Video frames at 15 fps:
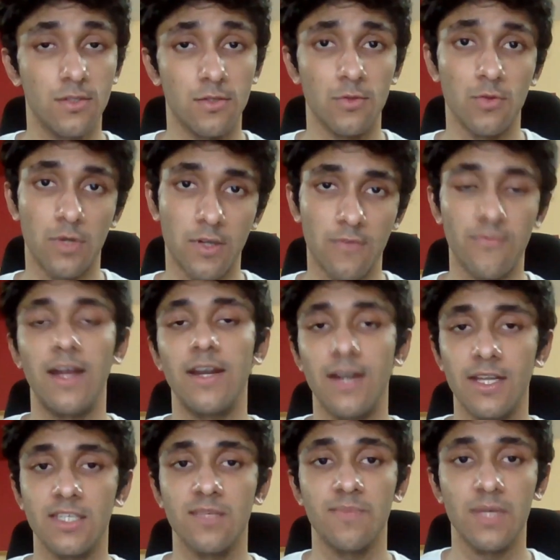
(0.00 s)
You can find
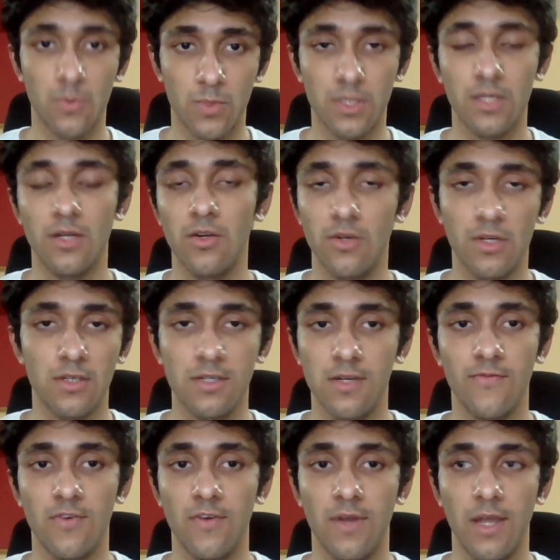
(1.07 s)
recipes with the nutrition
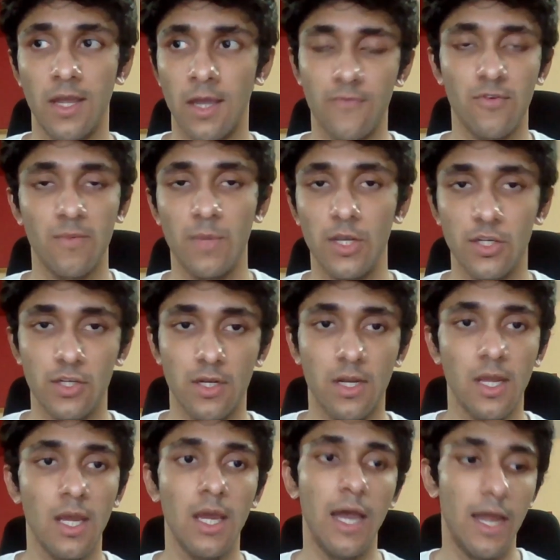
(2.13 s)
information,
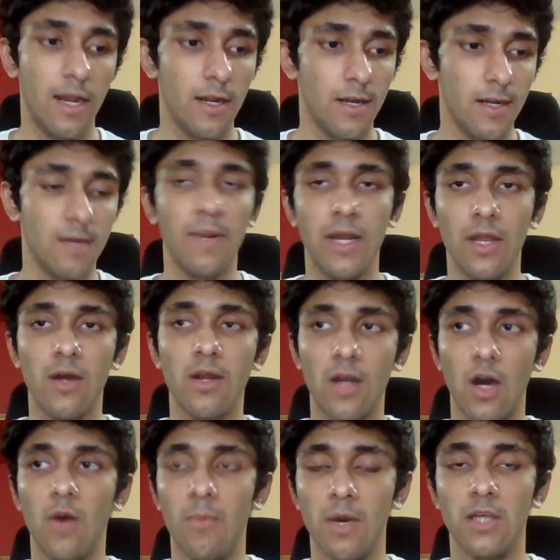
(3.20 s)
and depending on how
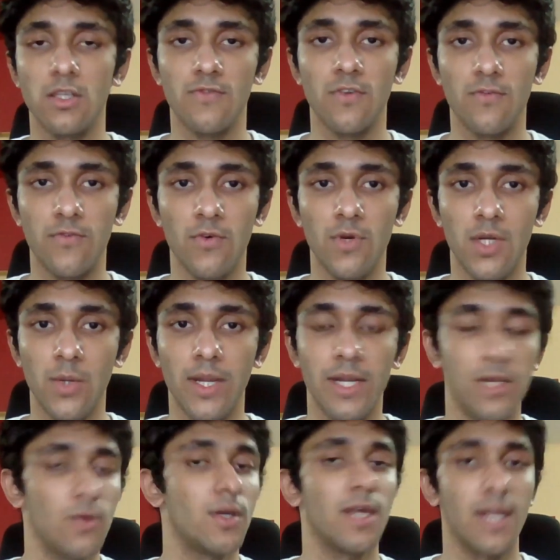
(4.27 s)
much of the food you eat,
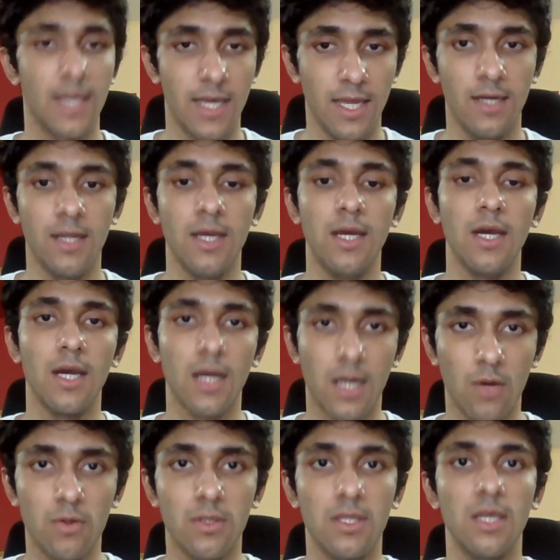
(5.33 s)
you can again
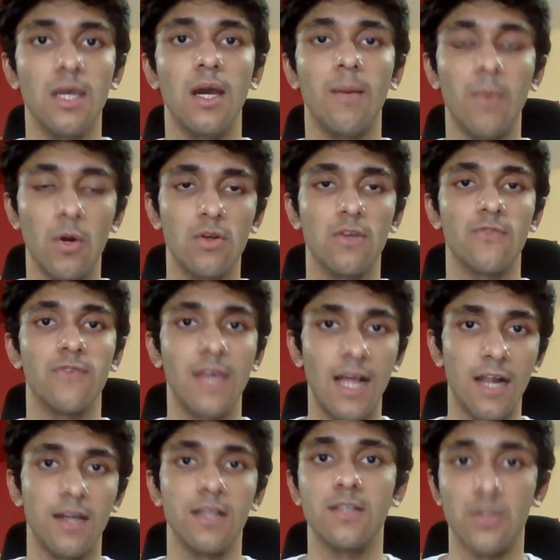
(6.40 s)
count the amount of
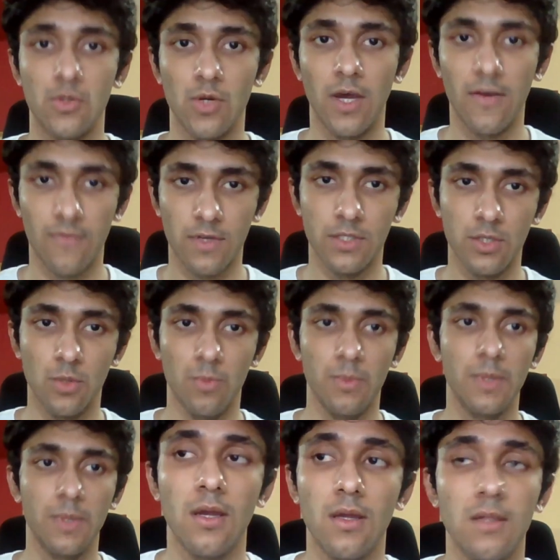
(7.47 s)
calories that you have consumed.
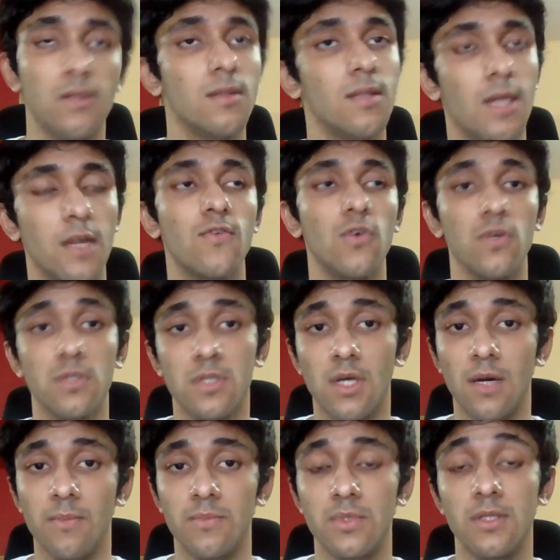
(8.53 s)
Then of course
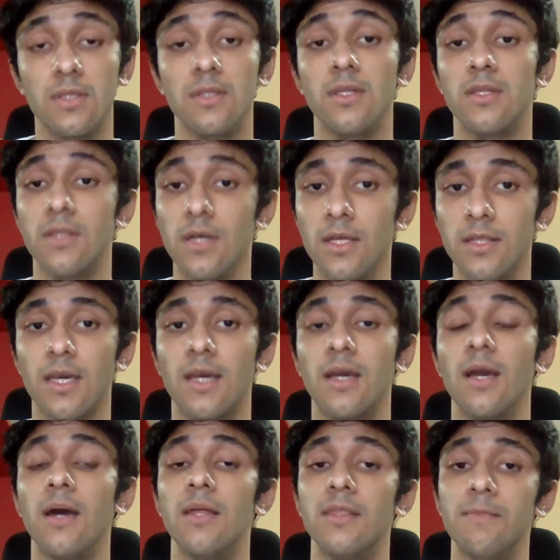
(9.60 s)
comes the third thing,
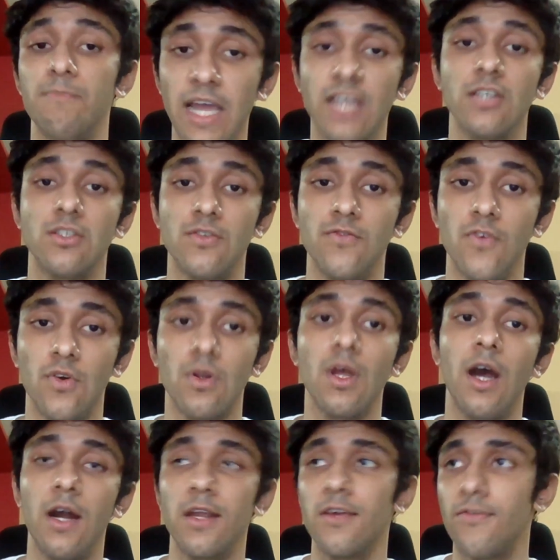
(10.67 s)
packaged food.
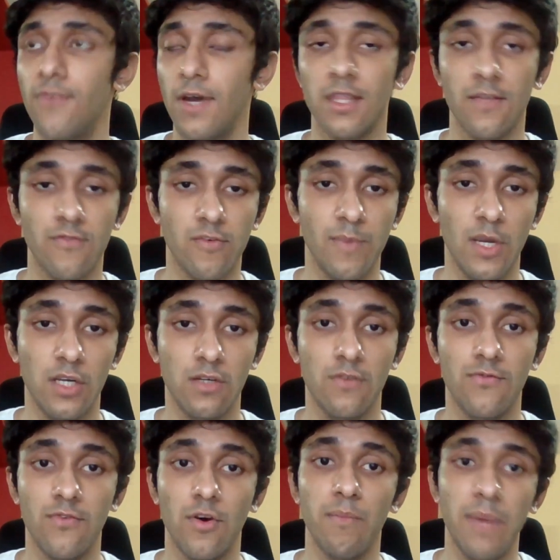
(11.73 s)
How do you find the information
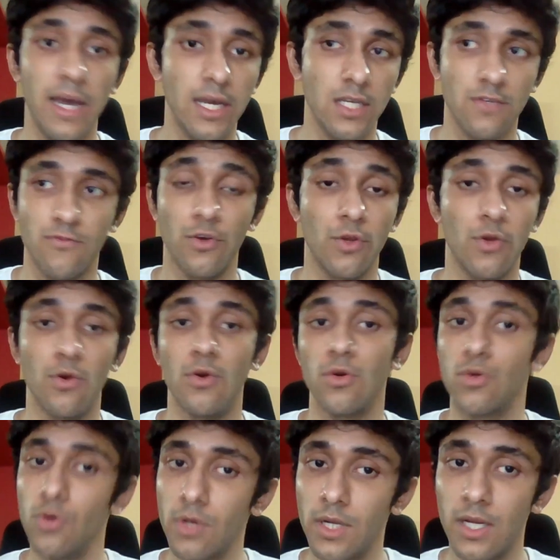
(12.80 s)
for packaged food? You don't
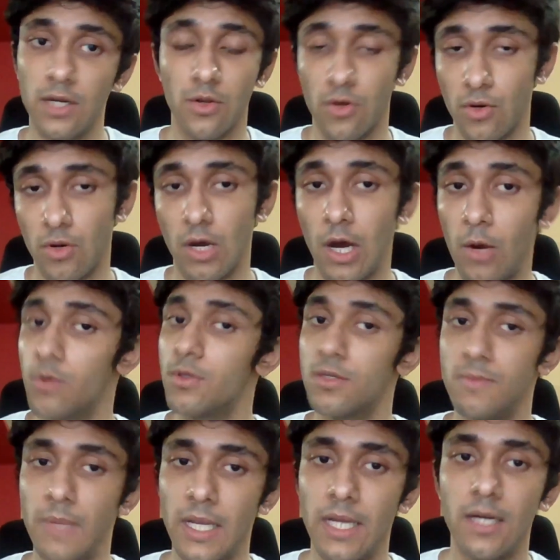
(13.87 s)
cook it, you don't know how it was
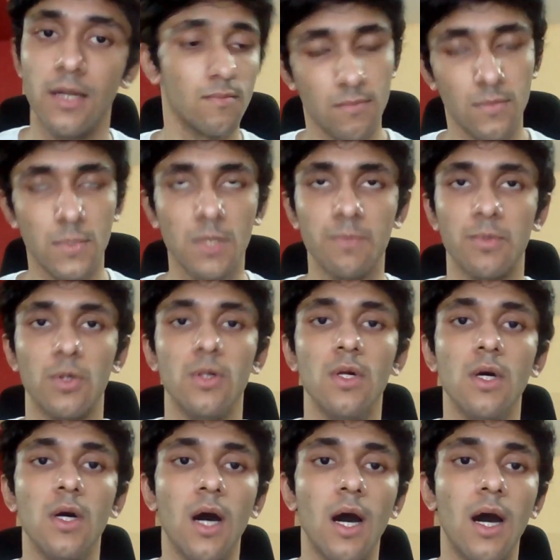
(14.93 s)
made. Simple.
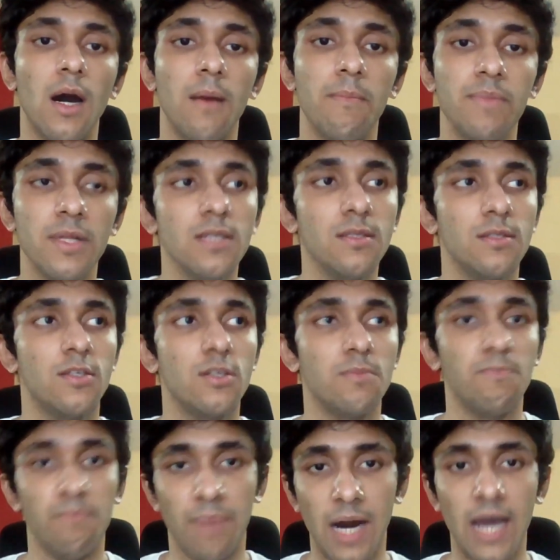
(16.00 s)
Please just
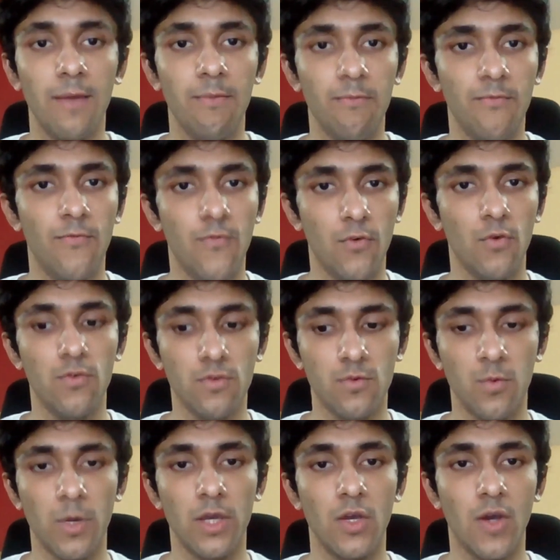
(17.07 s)
buy foods
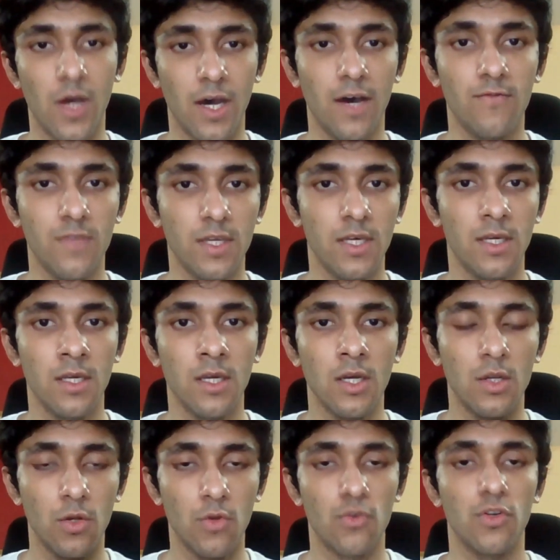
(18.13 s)
where you have the
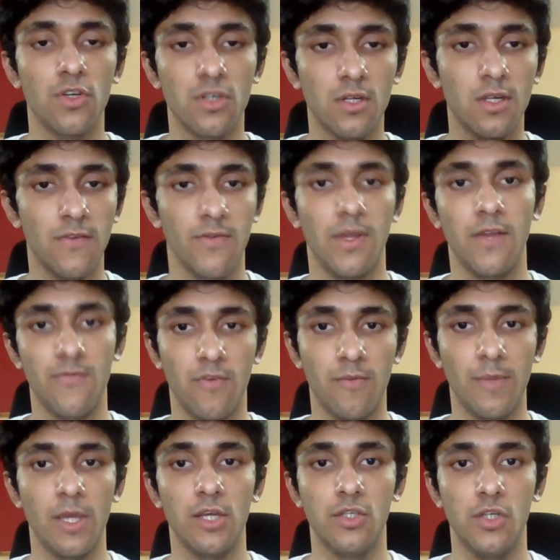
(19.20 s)
nutritional
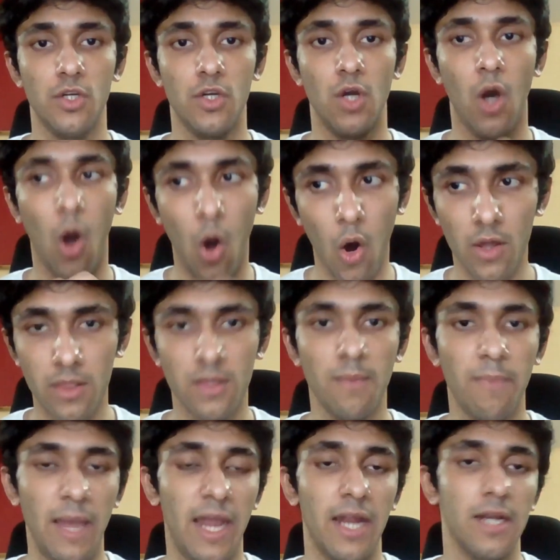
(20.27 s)
information on the
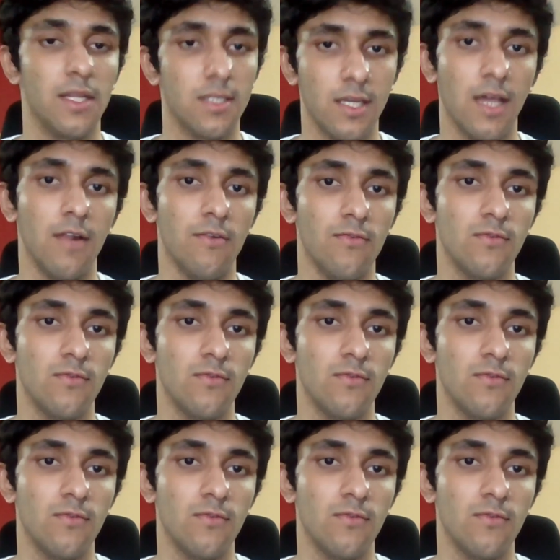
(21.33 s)
packet itself.